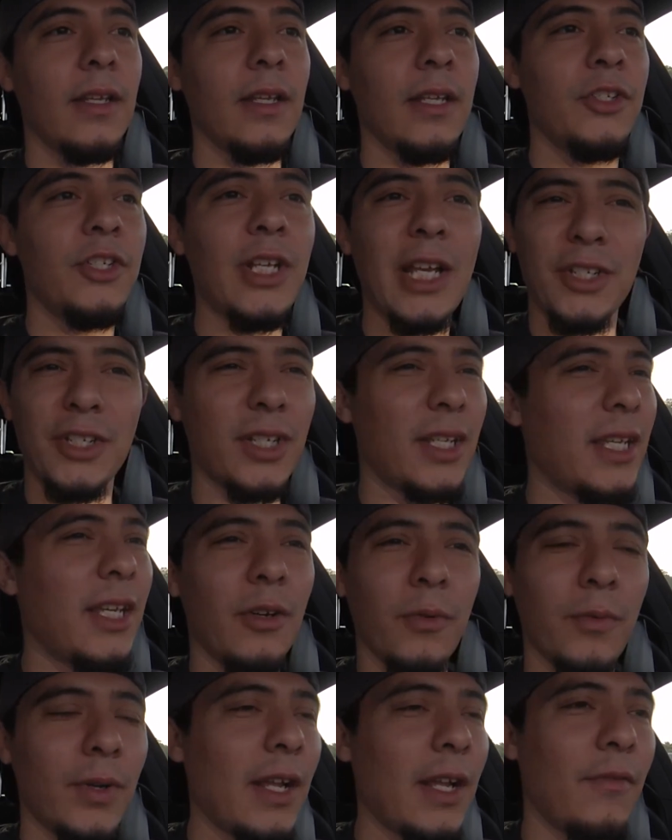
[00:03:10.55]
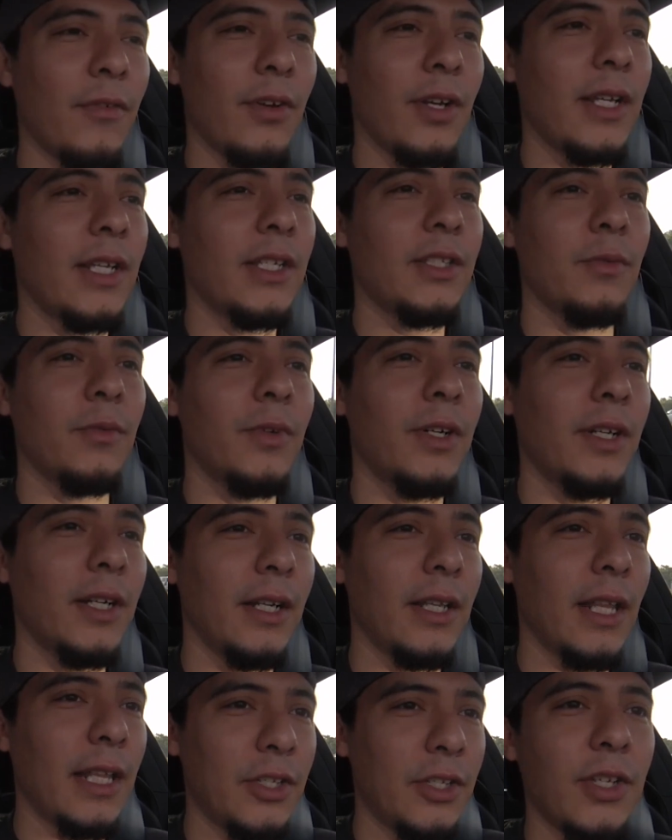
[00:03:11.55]
injection kit, or whatever it is, the
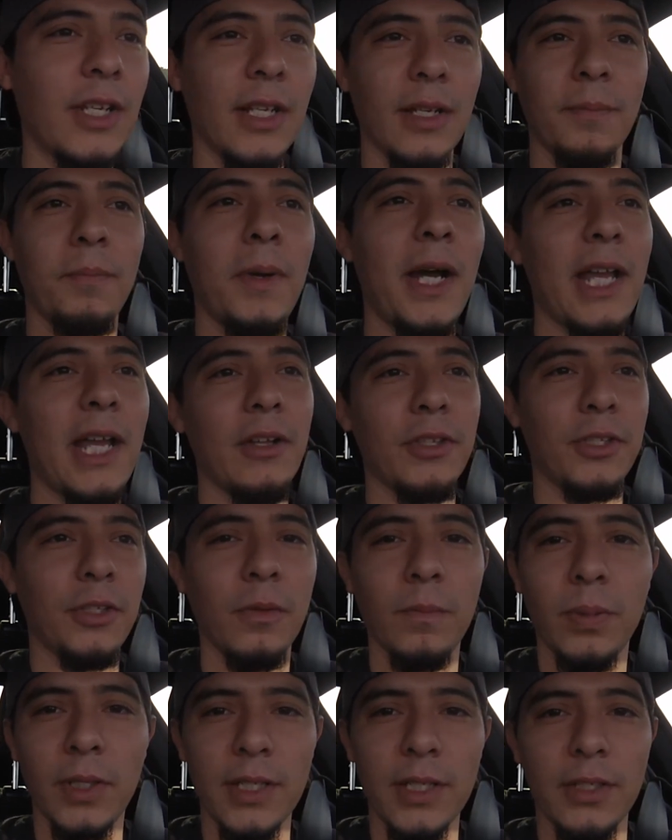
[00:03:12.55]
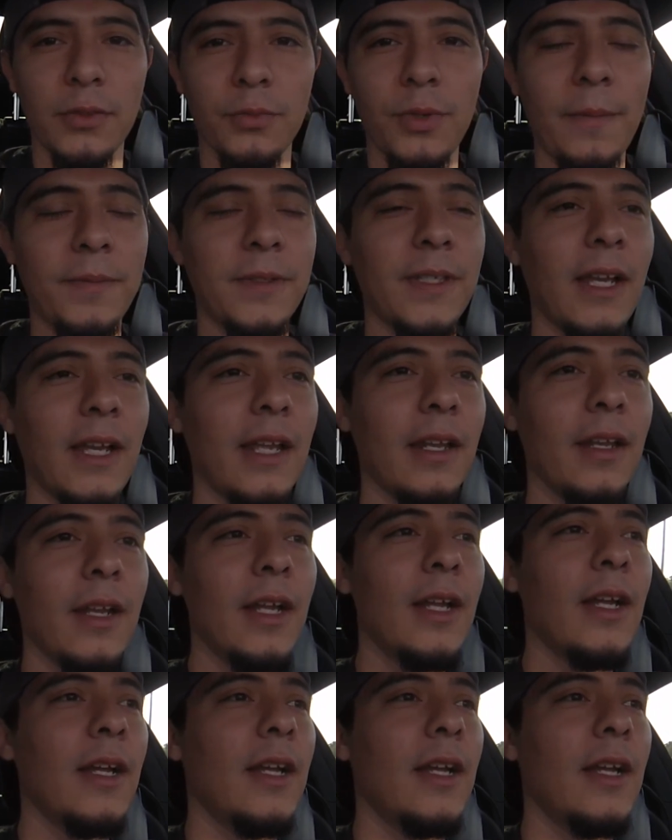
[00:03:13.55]
one that you can buy on Tune Plus's website.